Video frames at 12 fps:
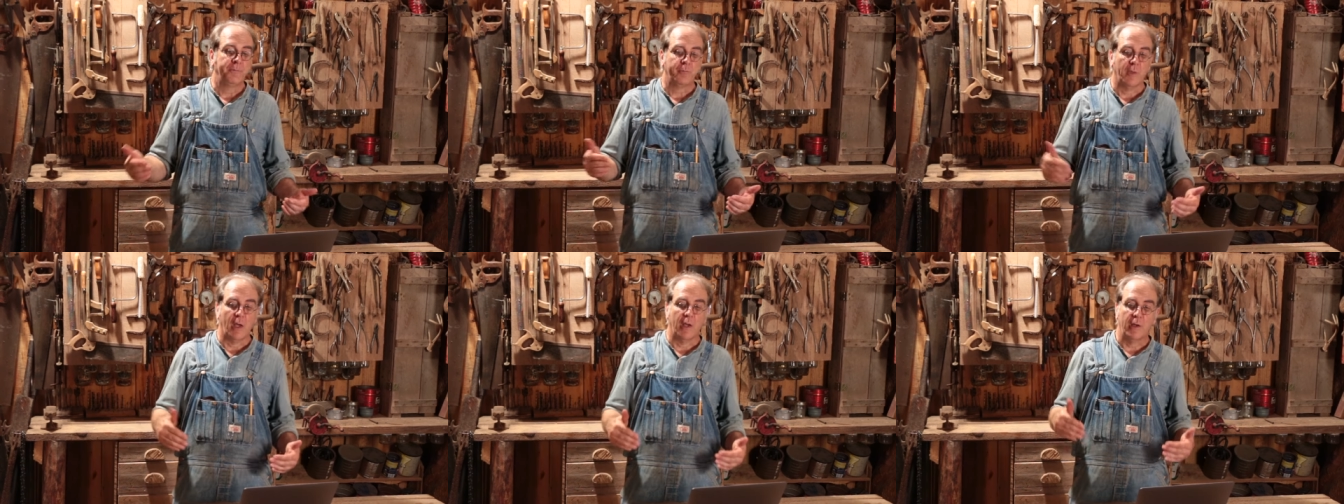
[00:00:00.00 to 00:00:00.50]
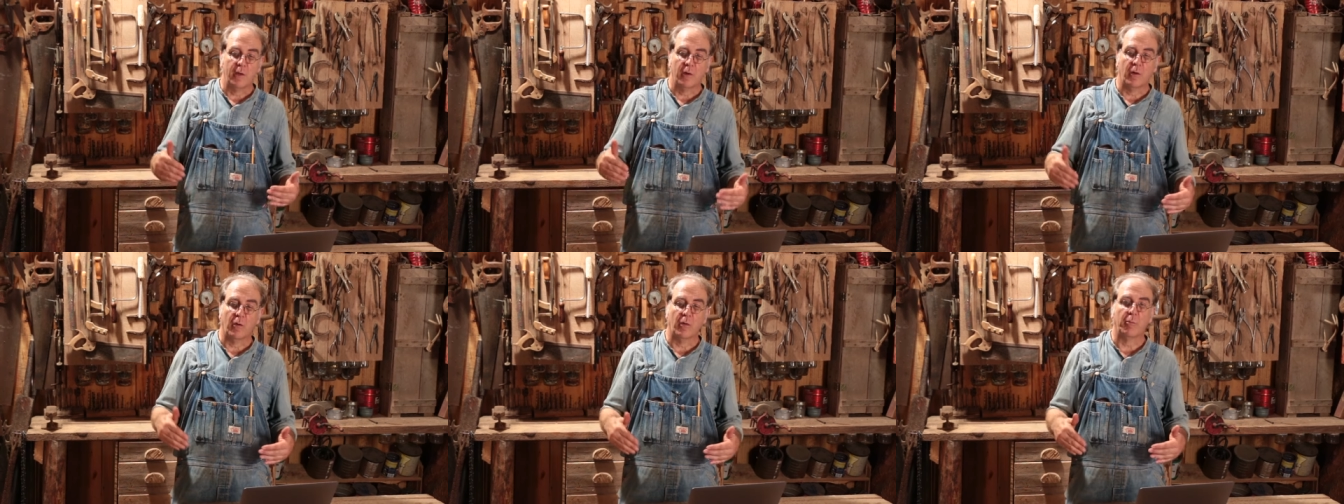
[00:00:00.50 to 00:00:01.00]
Now, here
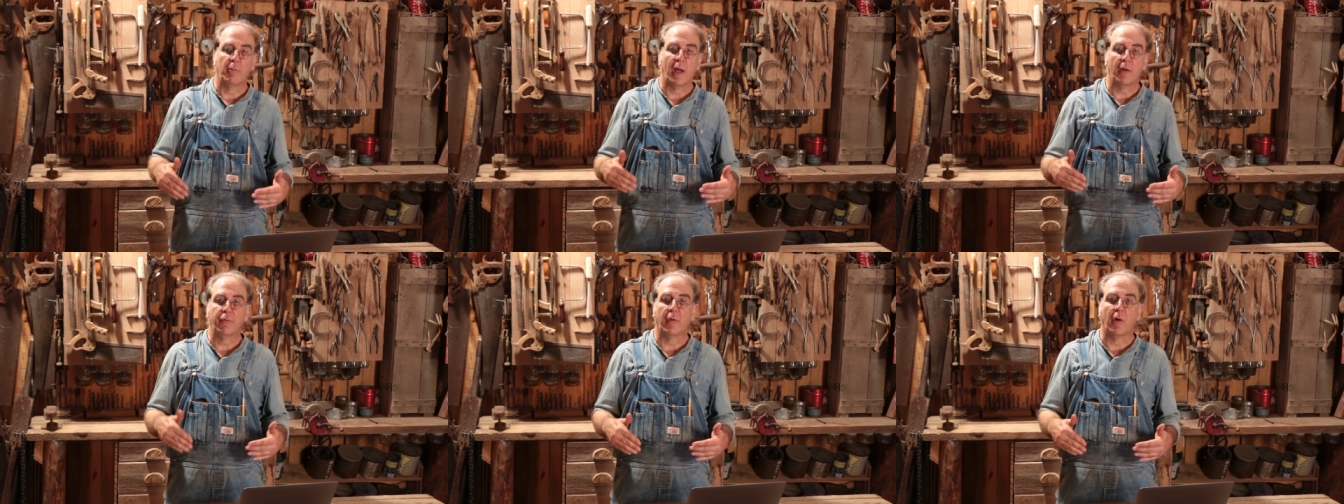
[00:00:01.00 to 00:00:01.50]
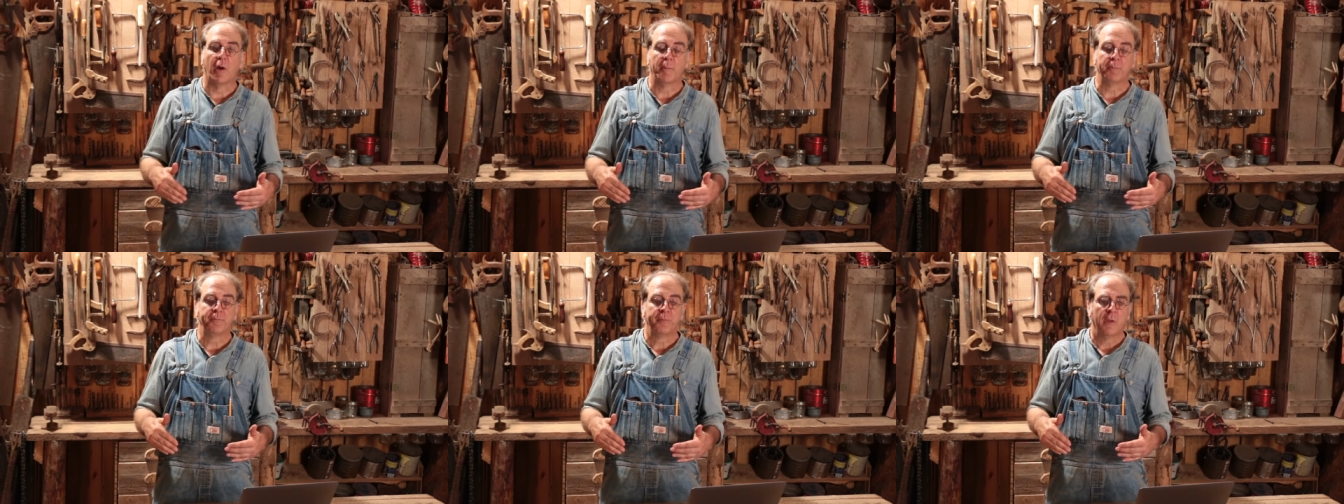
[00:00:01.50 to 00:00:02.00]
on my
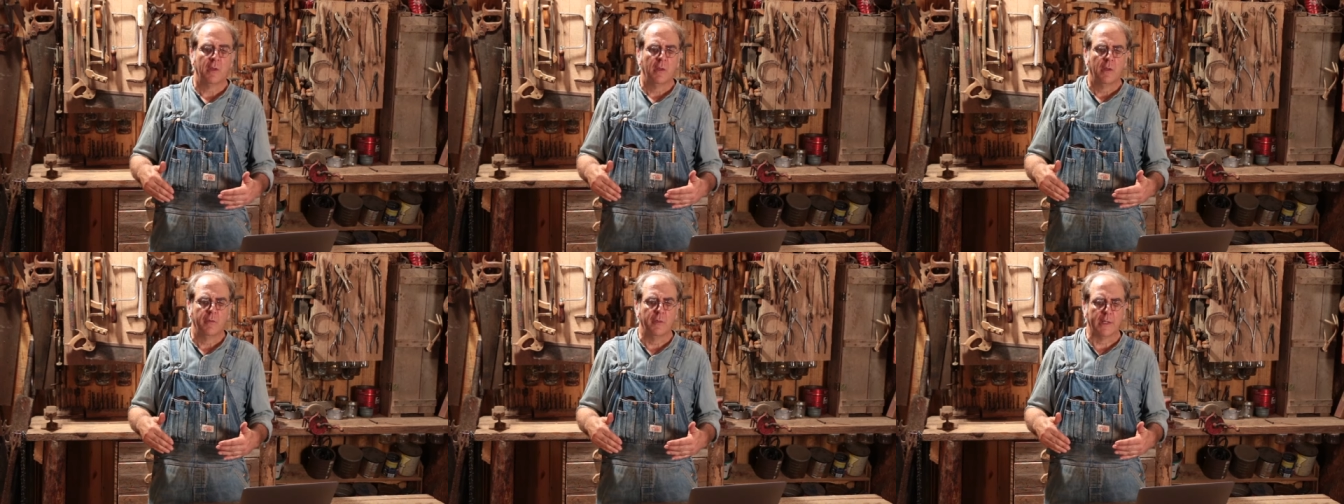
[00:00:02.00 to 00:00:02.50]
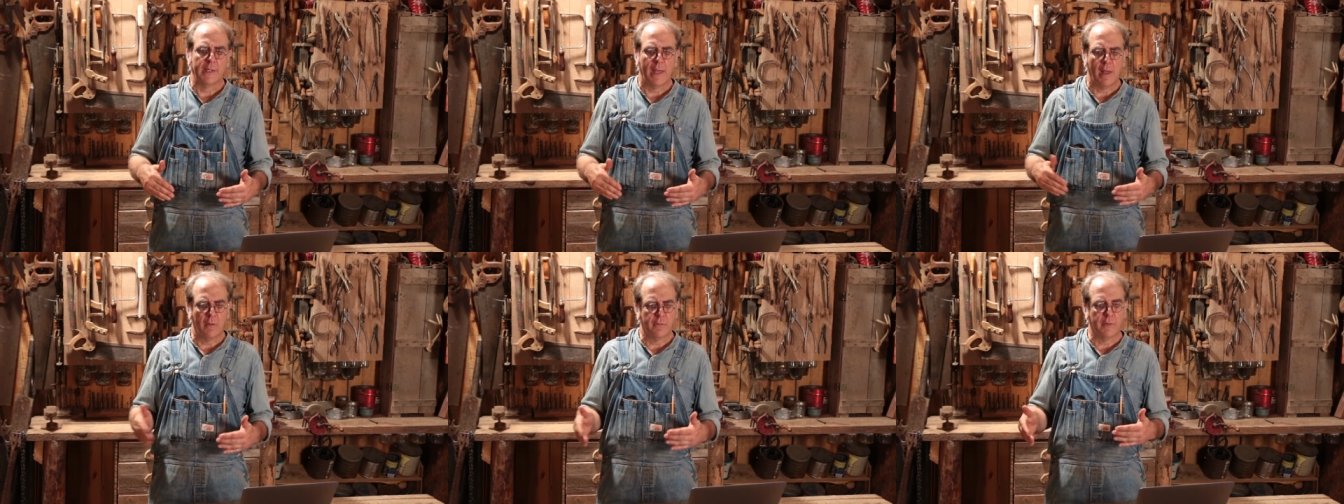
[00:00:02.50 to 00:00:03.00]
farm, the
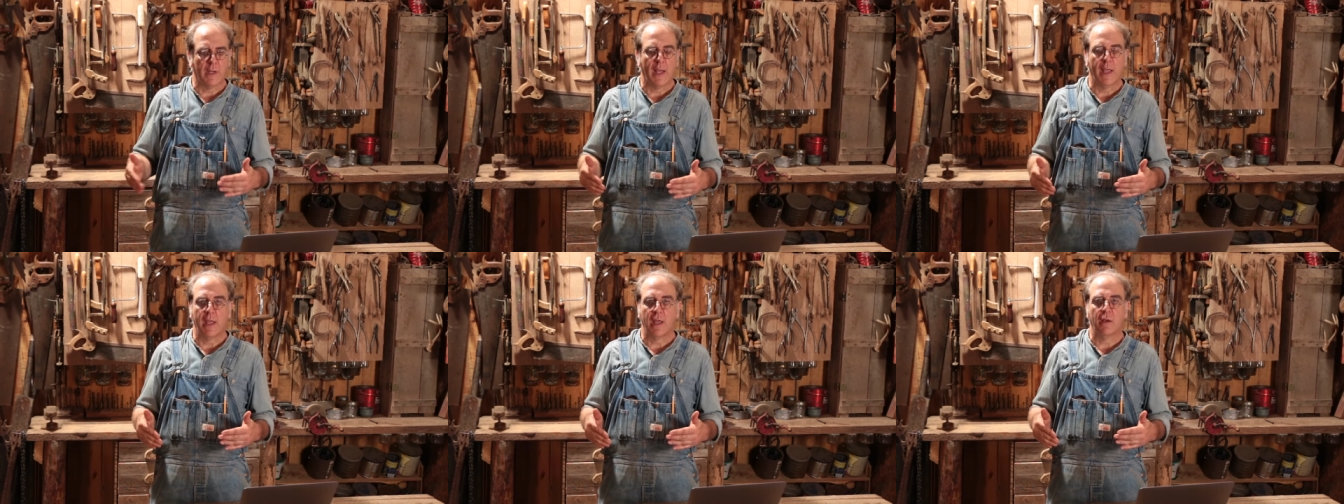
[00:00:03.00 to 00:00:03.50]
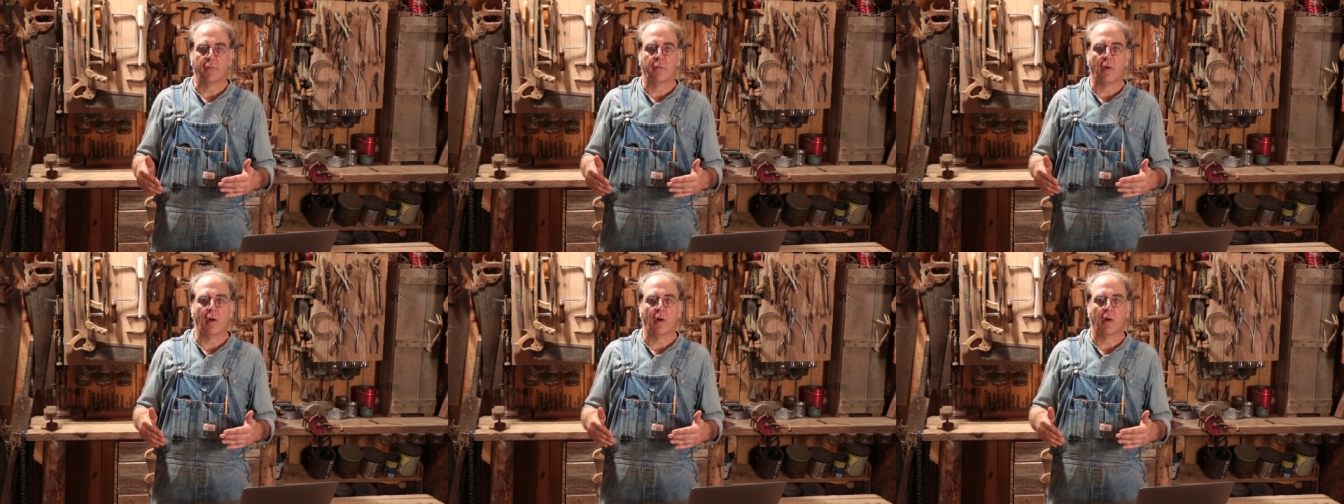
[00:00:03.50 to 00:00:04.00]
cows that I have
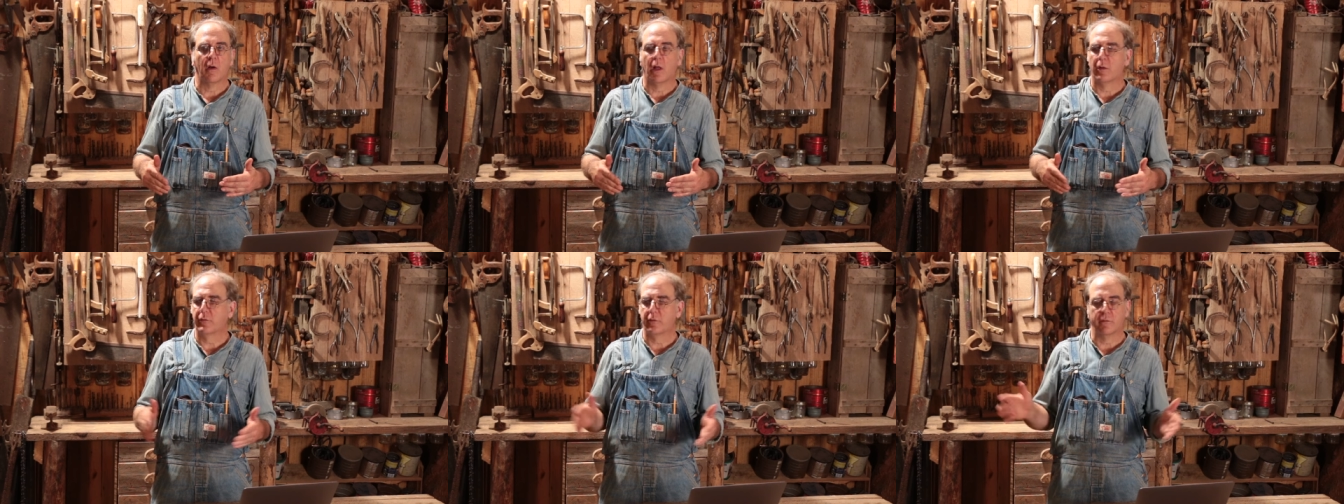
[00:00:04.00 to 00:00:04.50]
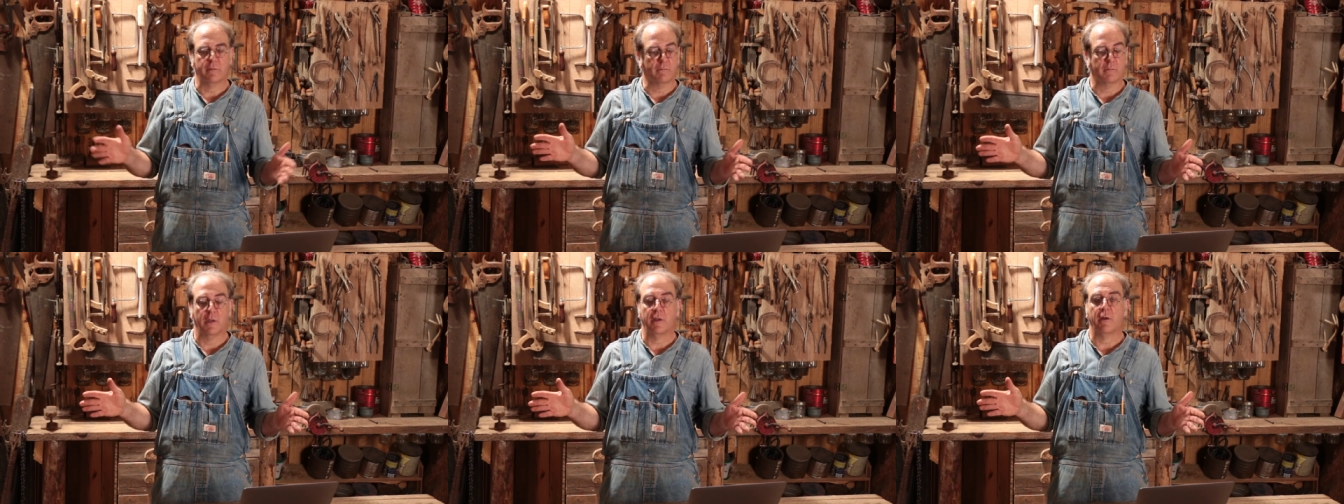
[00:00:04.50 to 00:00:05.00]
are, I'll just
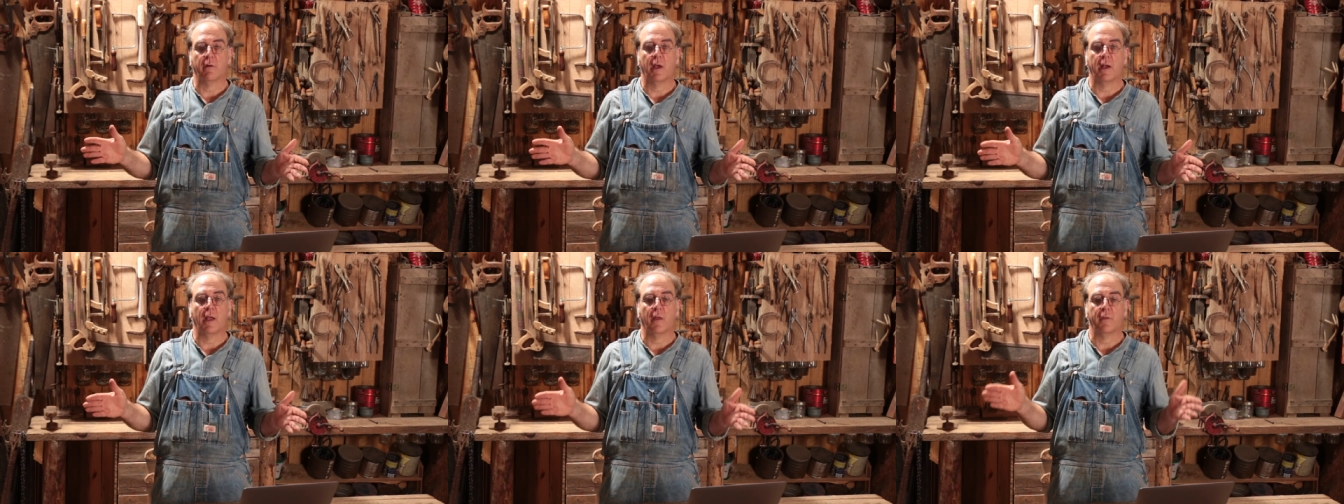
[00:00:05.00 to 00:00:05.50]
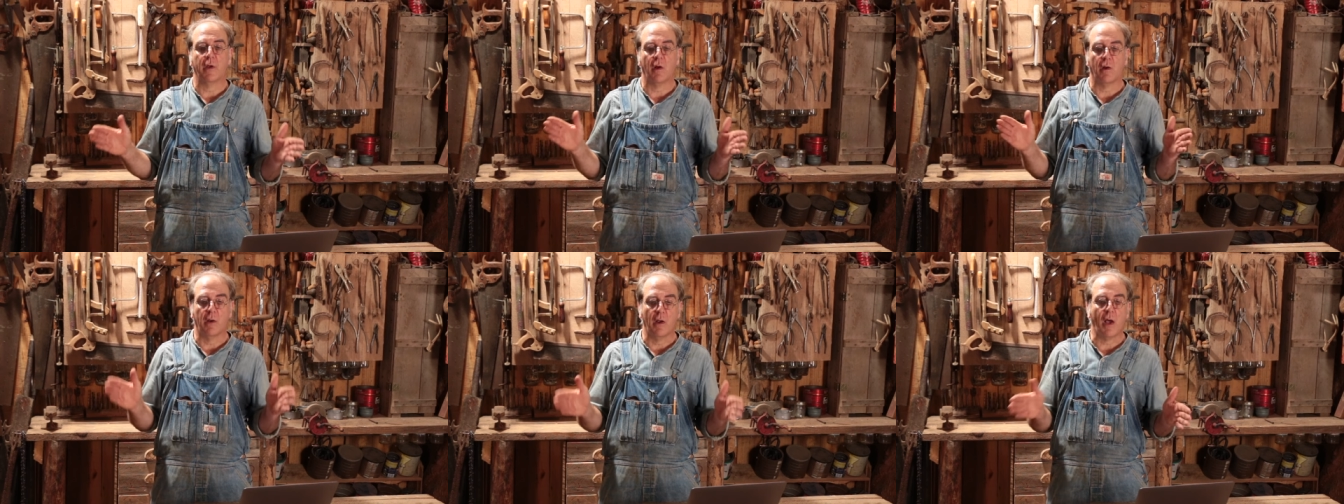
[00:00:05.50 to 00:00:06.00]
tell you right out, they
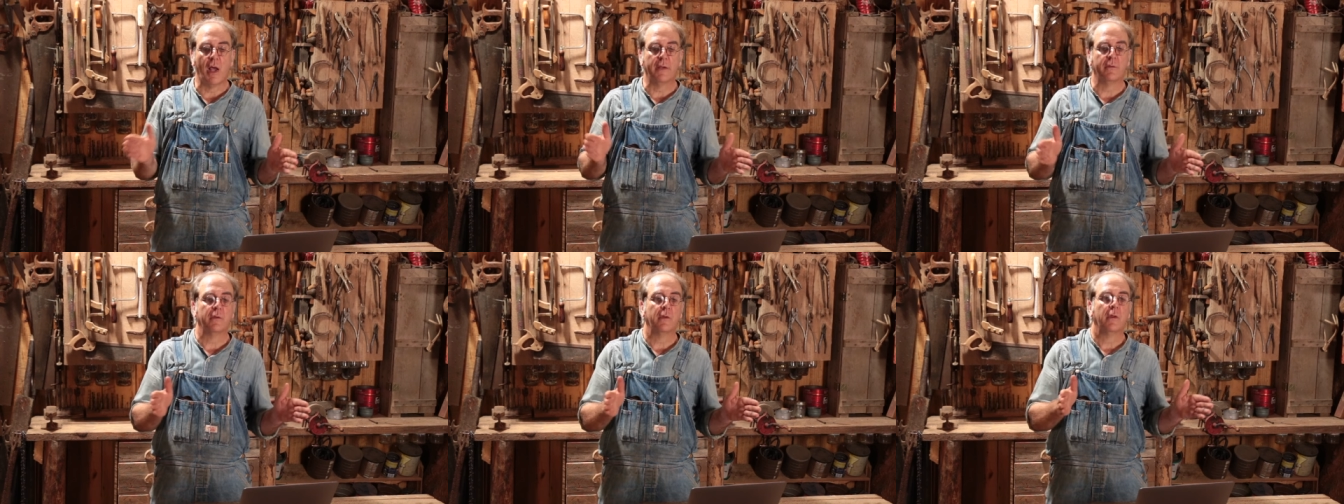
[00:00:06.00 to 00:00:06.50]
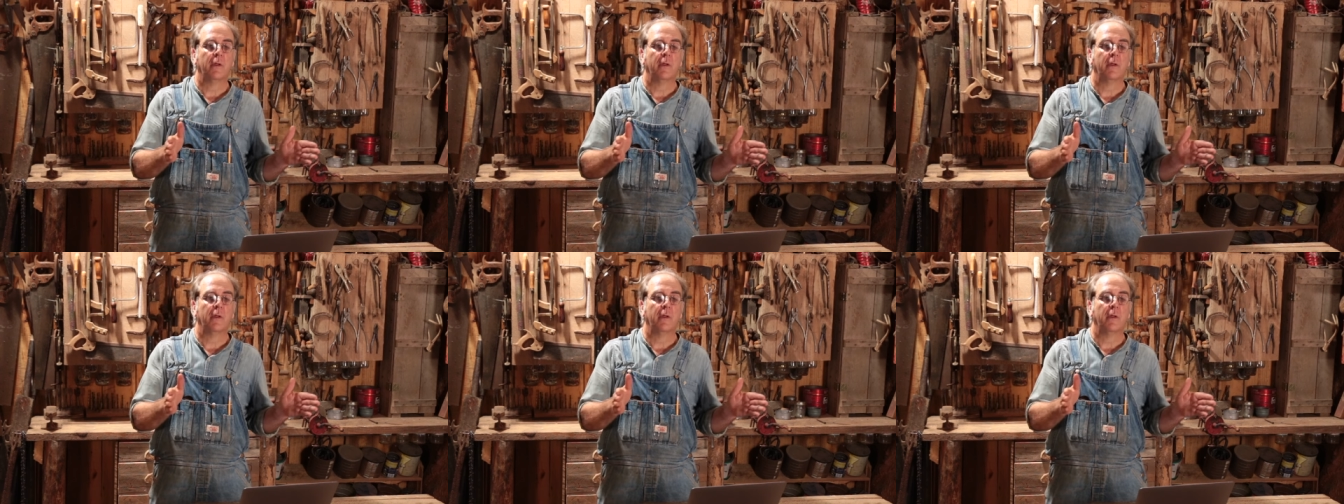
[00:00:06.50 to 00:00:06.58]
are not